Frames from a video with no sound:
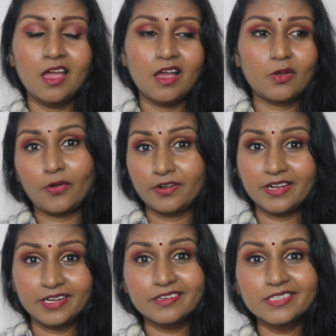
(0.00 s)

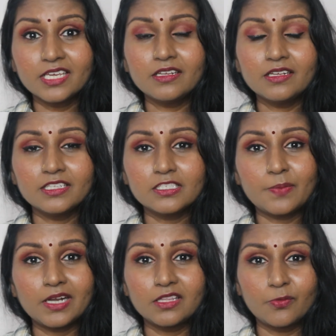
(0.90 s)
contradicting this
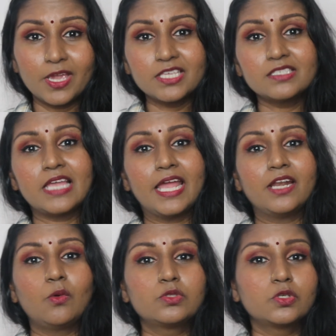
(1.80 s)
part the waist and
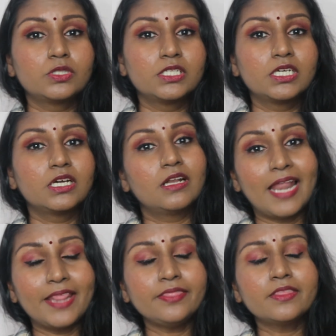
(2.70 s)
also the
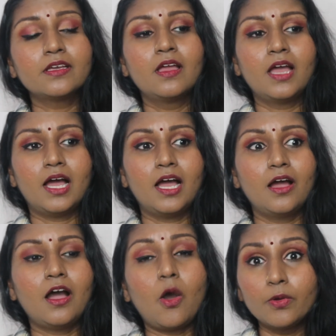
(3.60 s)
length uh,
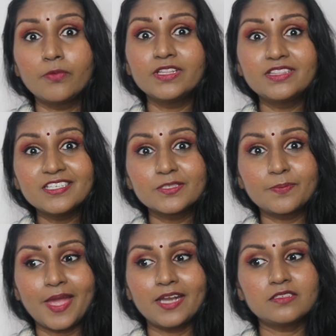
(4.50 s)
however this
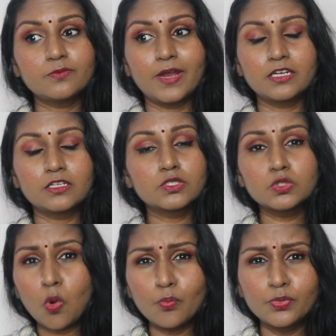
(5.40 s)
pants went
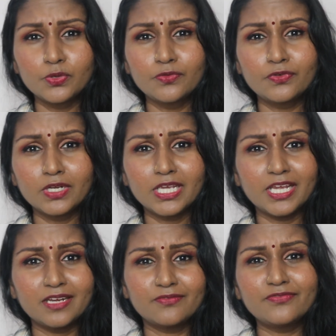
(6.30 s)
so beautifully
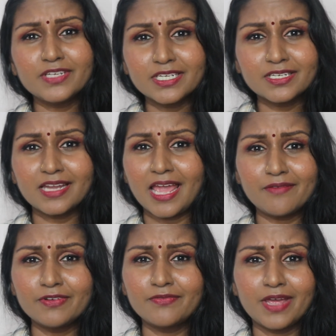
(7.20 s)
it fitted
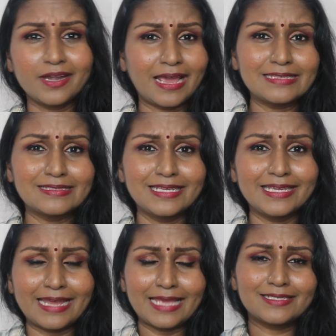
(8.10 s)
everywhere nicely it
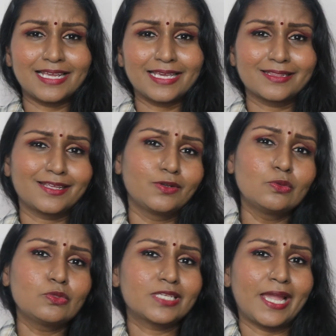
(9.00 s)
has like the
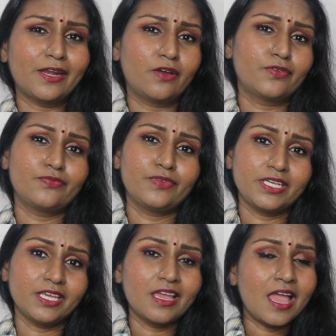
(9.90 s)
loose kind of a
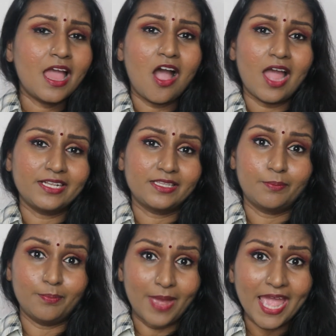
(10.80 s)
fitting at the
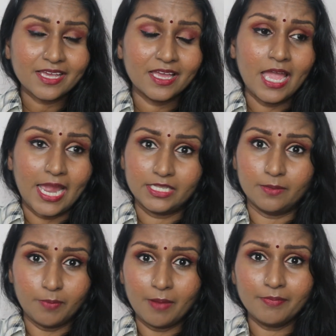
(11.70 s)
back at the
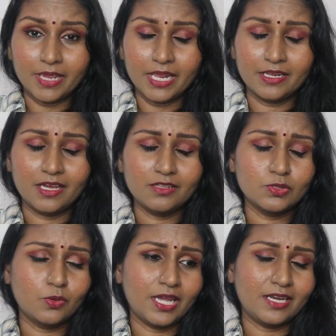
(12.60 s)
bum area
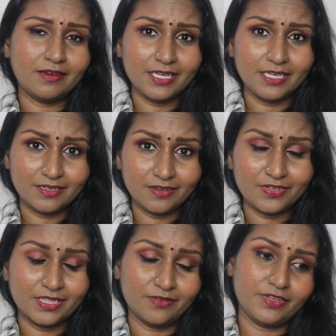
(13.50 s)
so I really
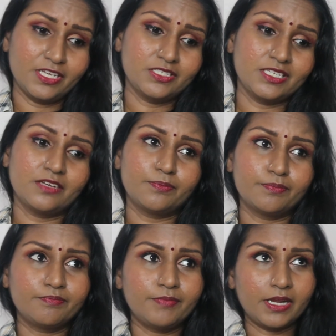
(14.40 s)
loved the finish it
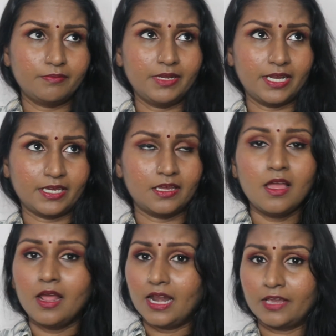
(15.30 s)
made me like
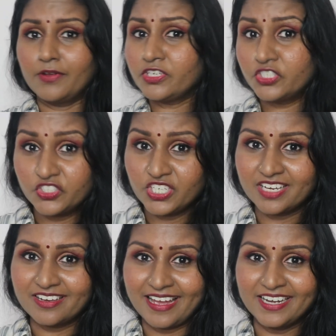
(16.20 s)
like a very chic
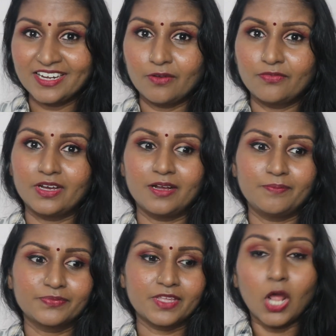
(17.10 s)
kind of a
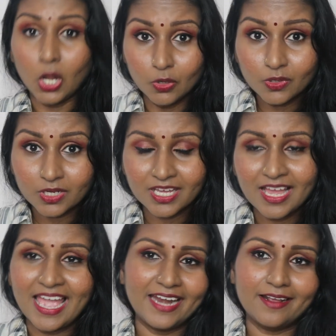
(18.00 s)
um, look
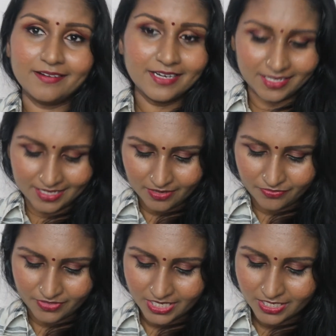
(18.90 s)
and I really
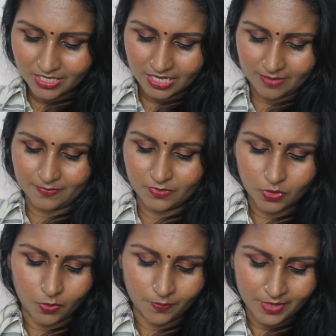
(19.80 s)
loved it um,
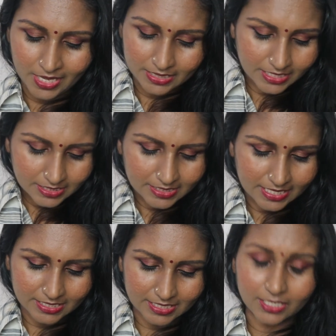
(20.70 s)
so this
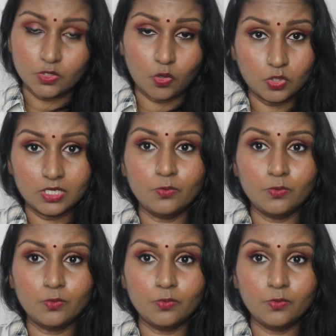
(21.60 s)
is a total